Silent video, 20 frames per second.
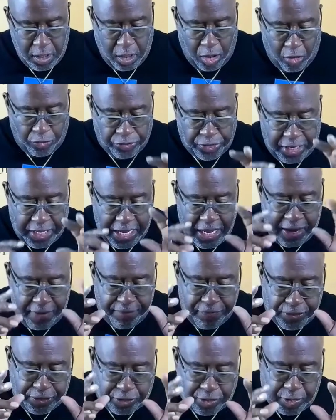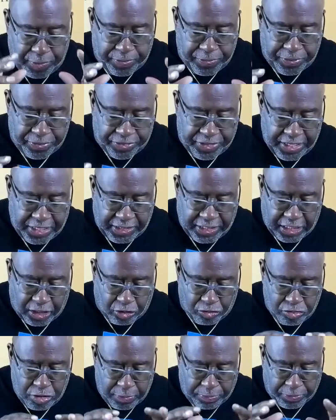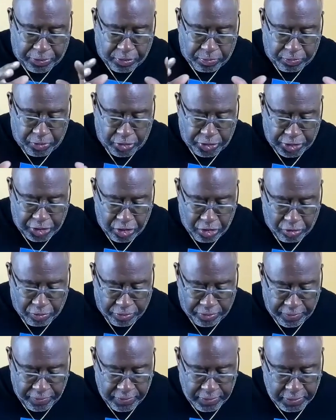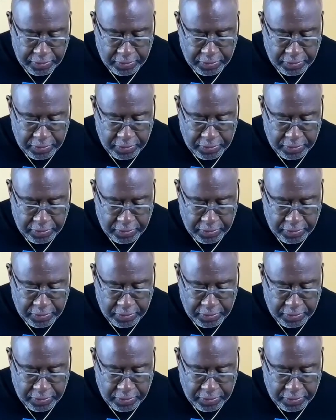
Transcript: over every creeping thing that creepeth upon the earth.